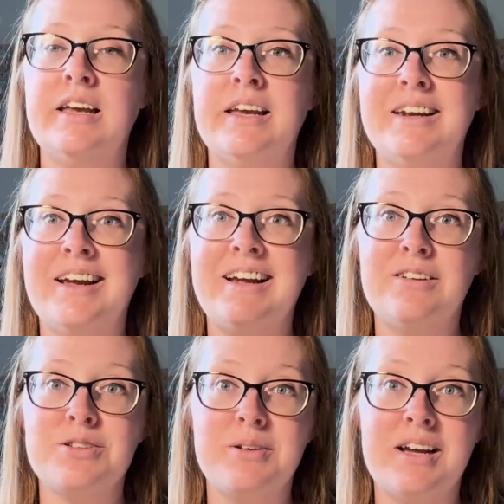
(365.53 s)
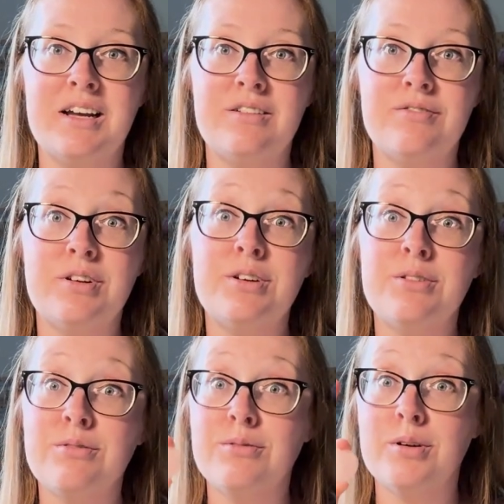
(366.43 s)
And I also have
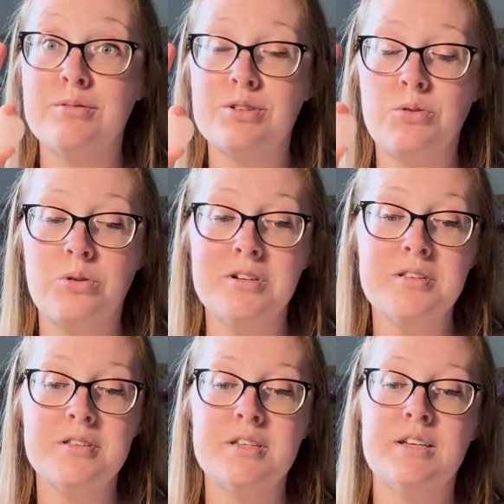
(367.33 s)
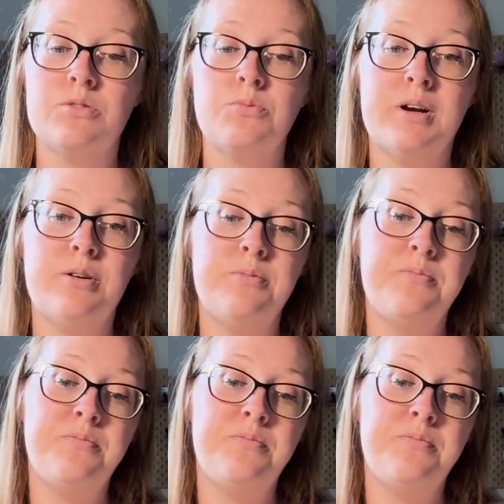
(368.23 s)
rose quartz as well.